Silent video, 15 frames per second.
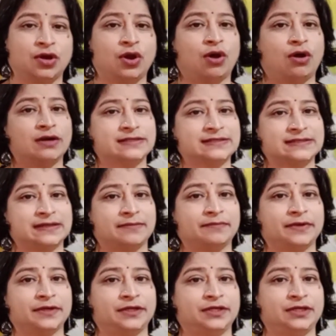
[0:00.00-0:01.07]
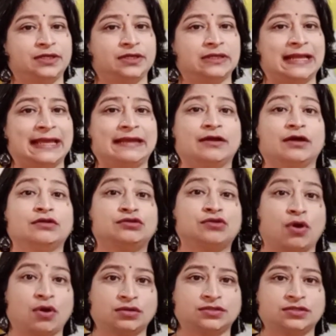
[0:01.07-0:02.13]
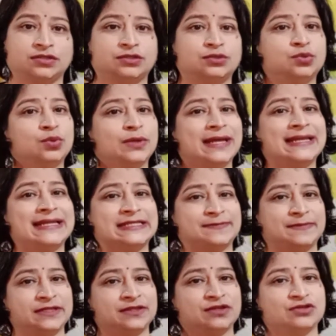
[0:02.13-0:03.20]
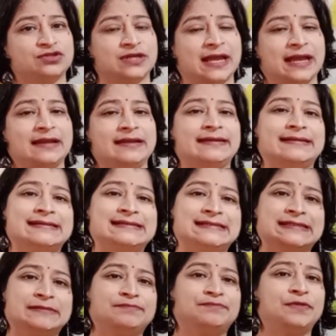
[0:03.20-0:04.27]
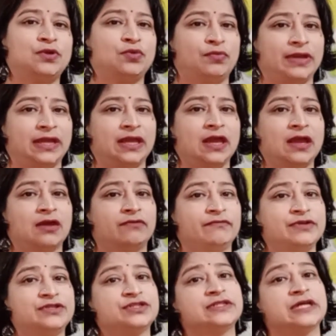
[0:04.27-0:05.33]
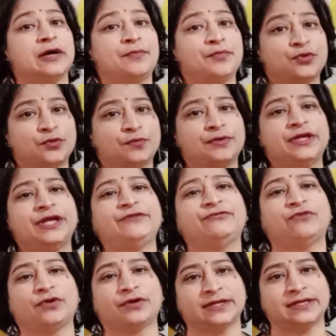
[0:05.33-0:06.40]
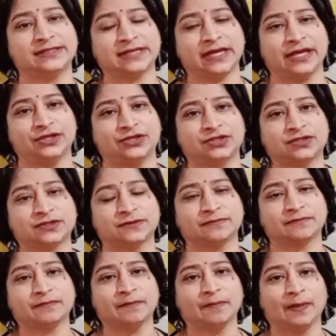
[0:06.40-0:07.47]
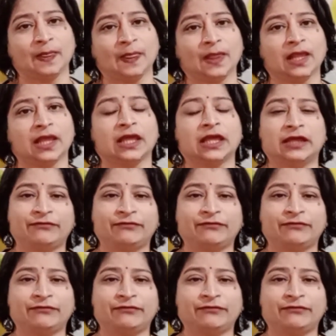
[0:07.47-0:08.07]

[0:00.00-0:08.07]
or somebody like a doctor who can explain the child in a simple way which is appropriate for his age. If